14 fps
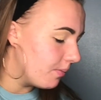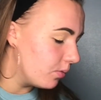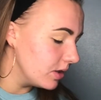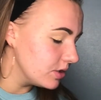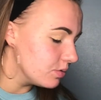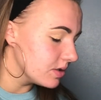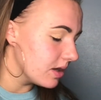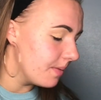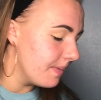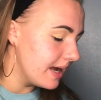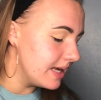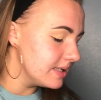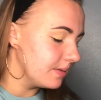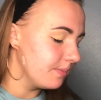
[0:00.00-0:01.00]
which was
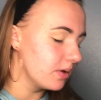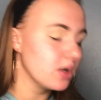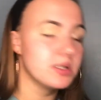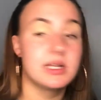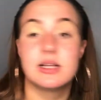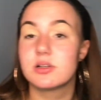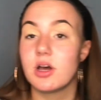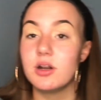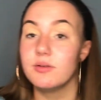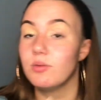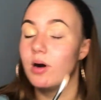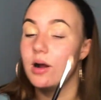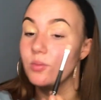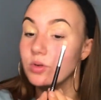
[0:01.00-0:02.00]
amazing because that's kind of
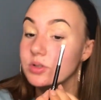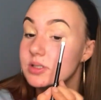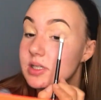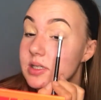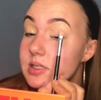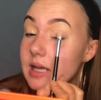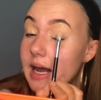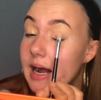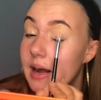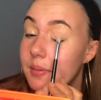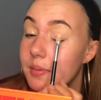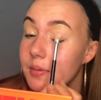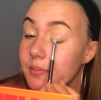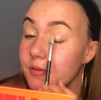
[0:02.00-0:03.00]
what I wanted to
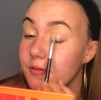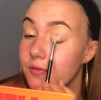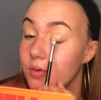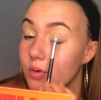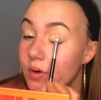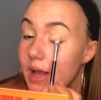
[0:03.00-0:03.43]
happen before